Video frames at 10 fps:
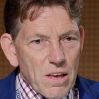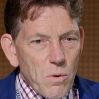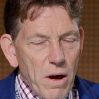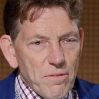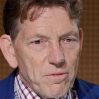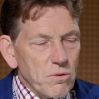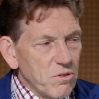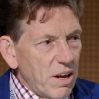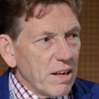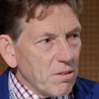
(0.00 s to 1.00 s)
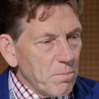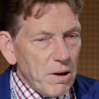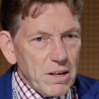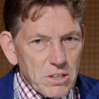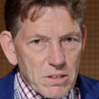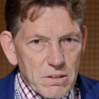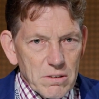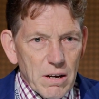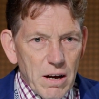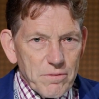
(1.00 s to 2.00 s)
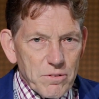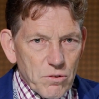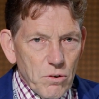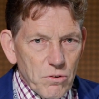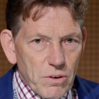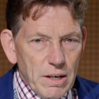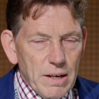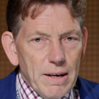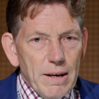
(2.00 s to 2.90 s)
you have to take the patient after surgery,